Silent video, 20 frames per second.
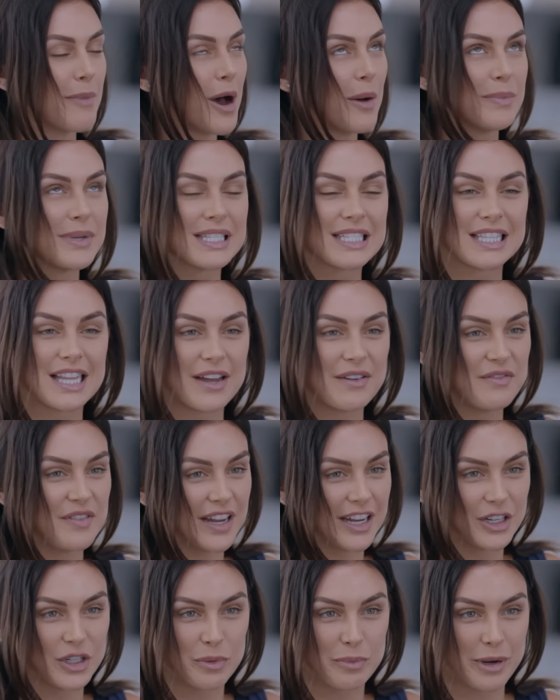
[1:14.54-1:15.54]
The mamas
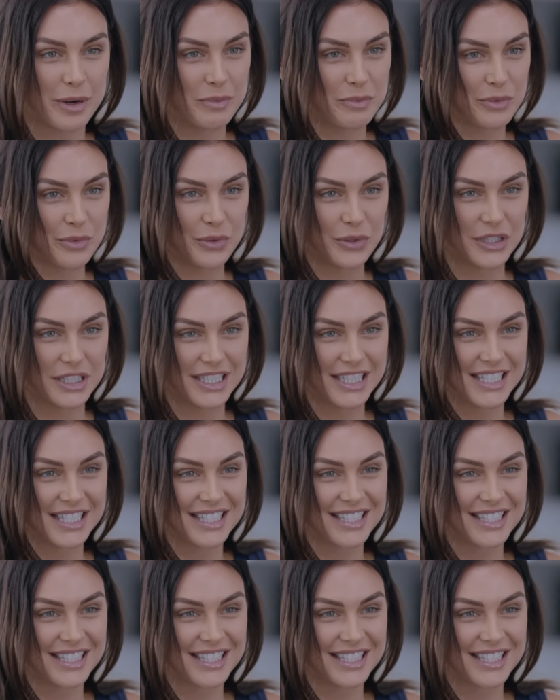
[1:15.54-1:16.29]
love Vanderpump yes, Rules.